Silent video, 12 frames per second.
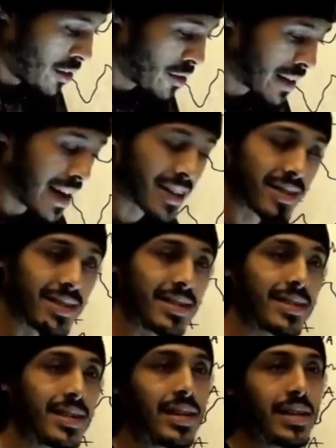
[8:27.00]
you could actually
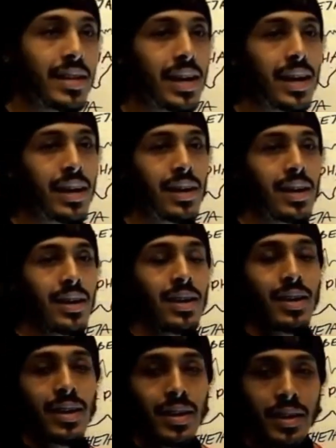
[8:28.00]
see that
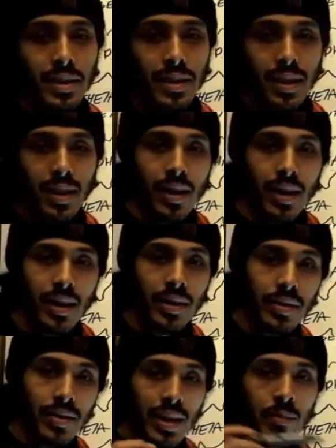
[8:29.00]

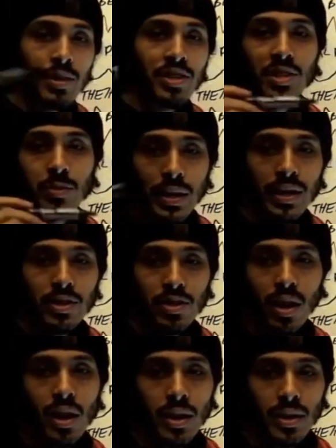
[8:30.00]
the image is being
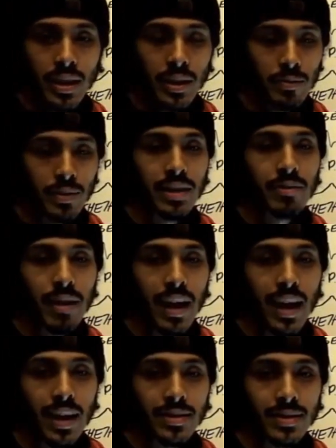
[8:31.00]
drawn really
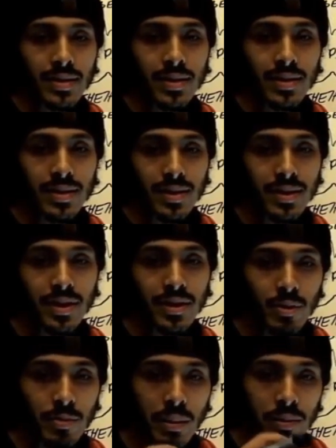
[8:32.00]
fast.
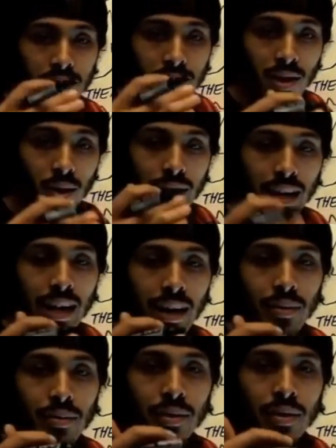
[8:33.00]
You'd be able to slow
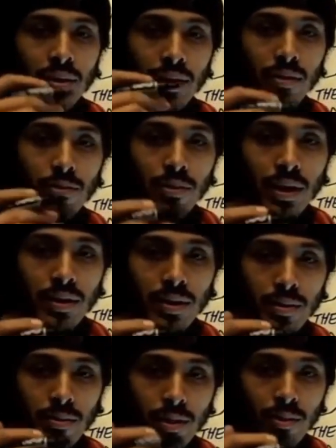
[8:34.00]
down the
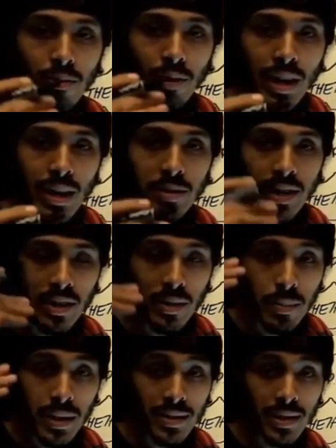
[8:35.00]
frames that you're
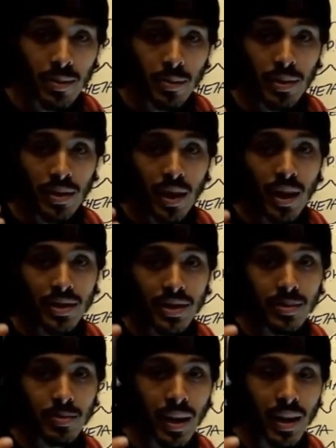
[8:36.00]
missing with your
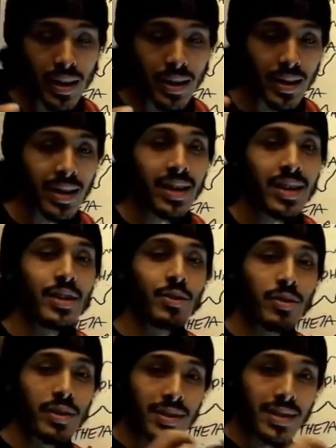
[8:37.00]
conscious mind.
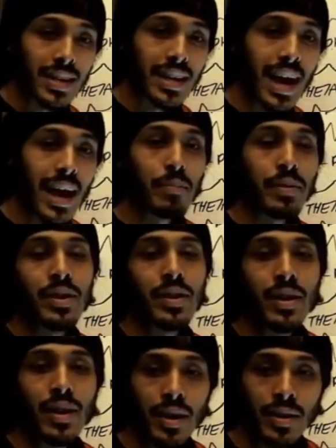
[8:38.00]
You could see it happen
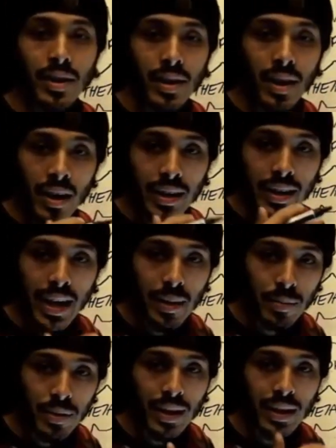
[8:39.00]
on a
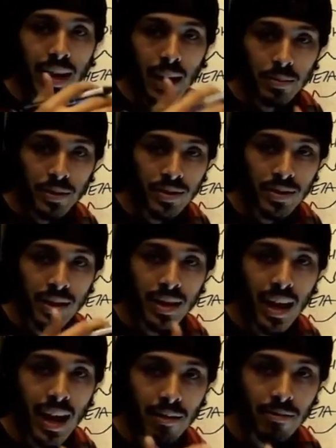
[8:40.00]
camera that captures in
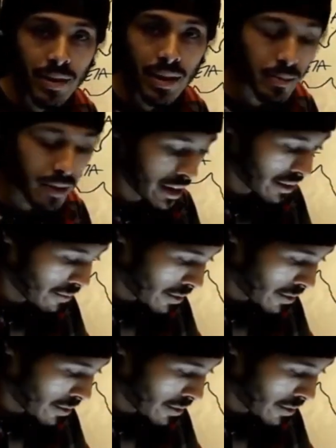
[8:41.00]
a high frame rate.